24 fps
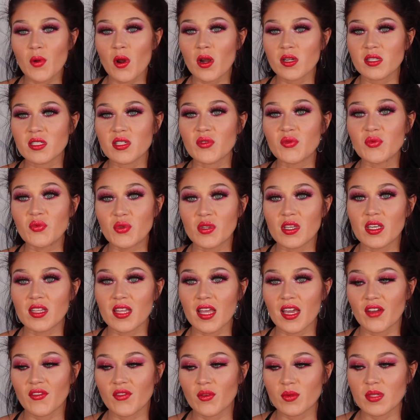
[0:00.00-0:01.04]
product I really
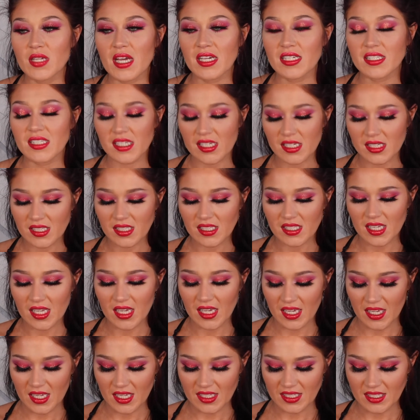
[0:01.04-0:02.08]
like from Texas
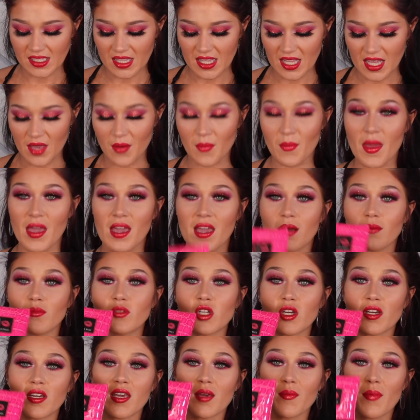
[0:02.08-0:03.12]
is the Makeup
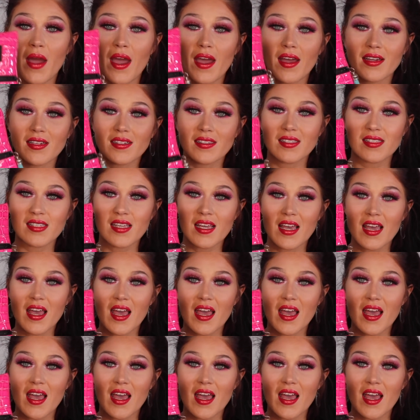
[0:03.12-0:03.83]
Junkie bags.